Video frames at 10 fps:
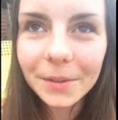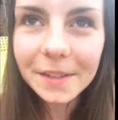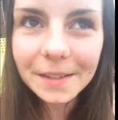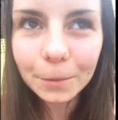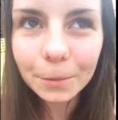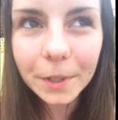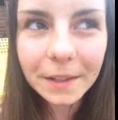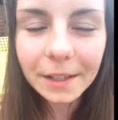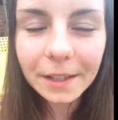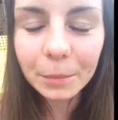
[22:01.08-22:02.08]
is the weird
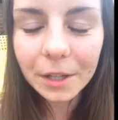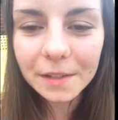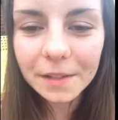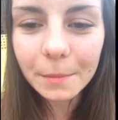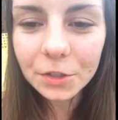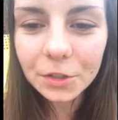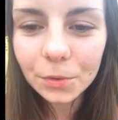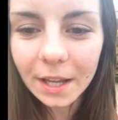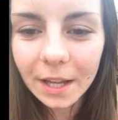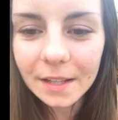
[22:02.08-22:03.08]
thing because my two
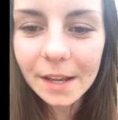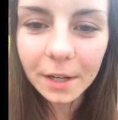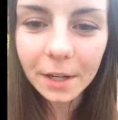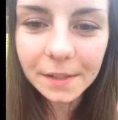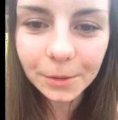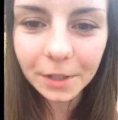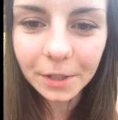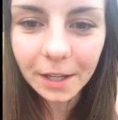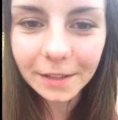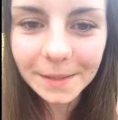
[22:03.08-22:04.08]
cats are rescue
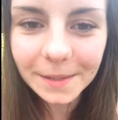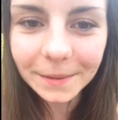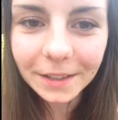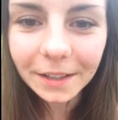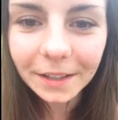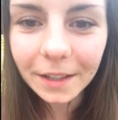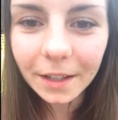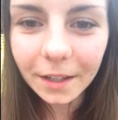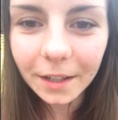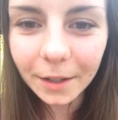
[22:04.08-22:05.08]
cats.
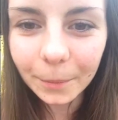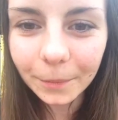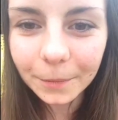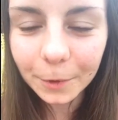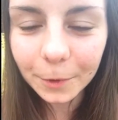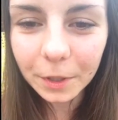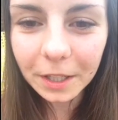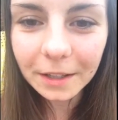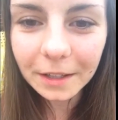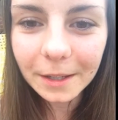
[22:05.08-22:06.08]
We got
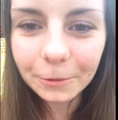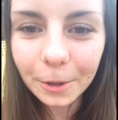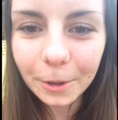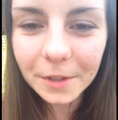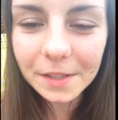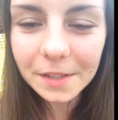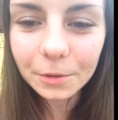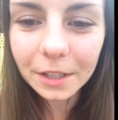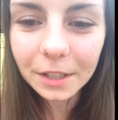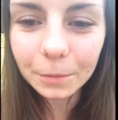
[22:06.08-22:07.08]
them from the
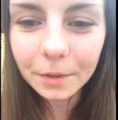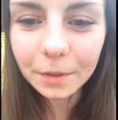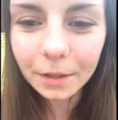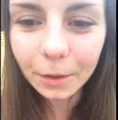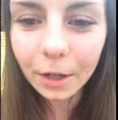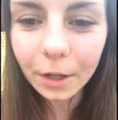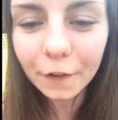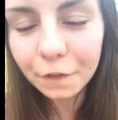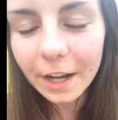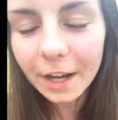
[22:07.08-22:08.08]
street, or a
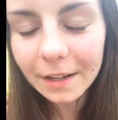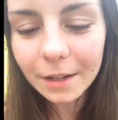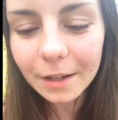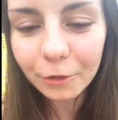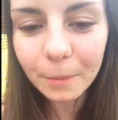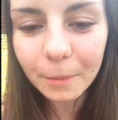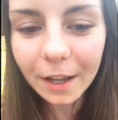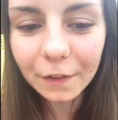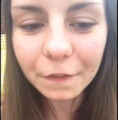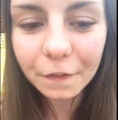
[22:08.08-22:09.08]
friend of
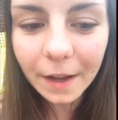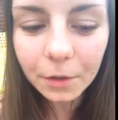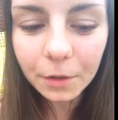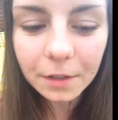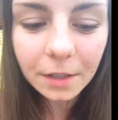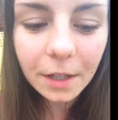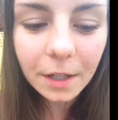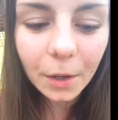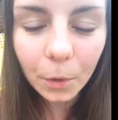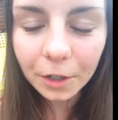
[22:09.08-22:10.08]
mine found
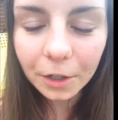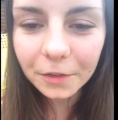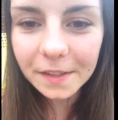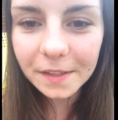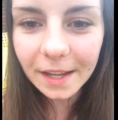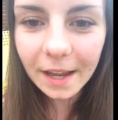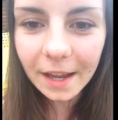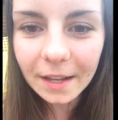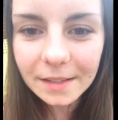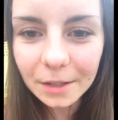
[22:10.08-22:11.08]
one of these
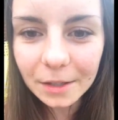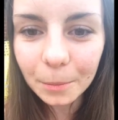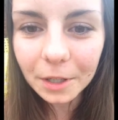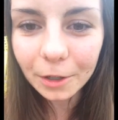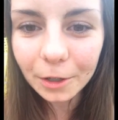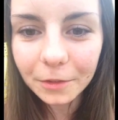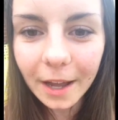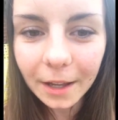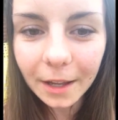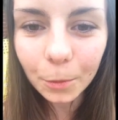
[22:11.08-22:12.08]
cats in the middle of the
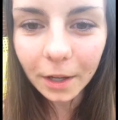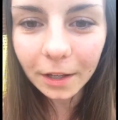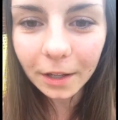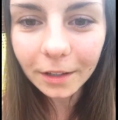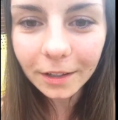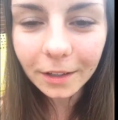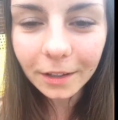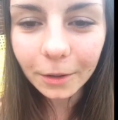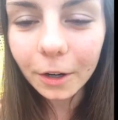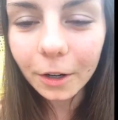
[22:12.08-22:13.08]
highway,
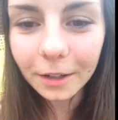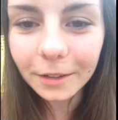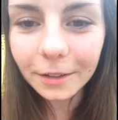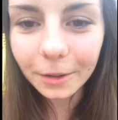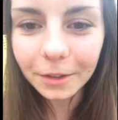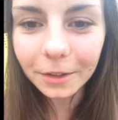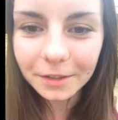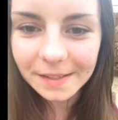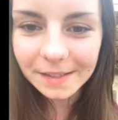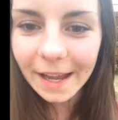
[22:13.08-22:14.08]
or on the
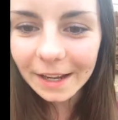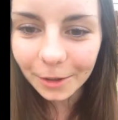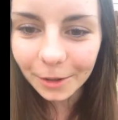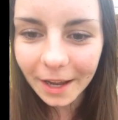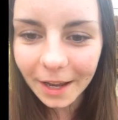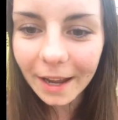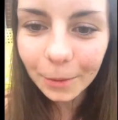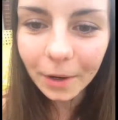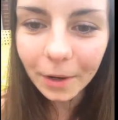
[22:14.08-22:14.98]
side of the highway.